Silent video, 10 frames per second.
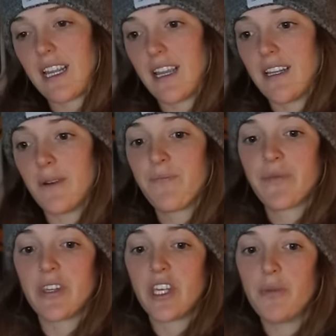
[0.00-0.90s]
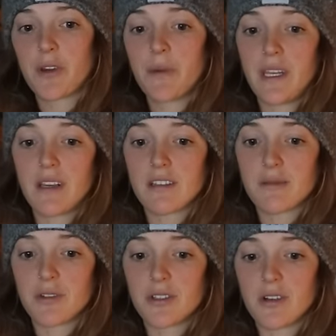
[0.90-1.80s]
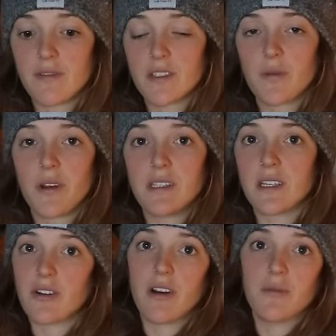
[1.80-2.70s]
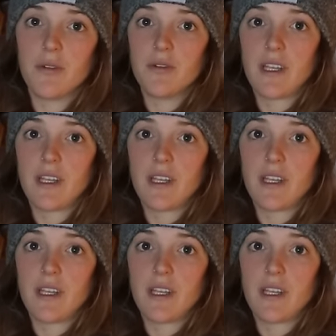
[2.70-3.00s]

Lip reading: And the Cubic Mini customer service was incredible.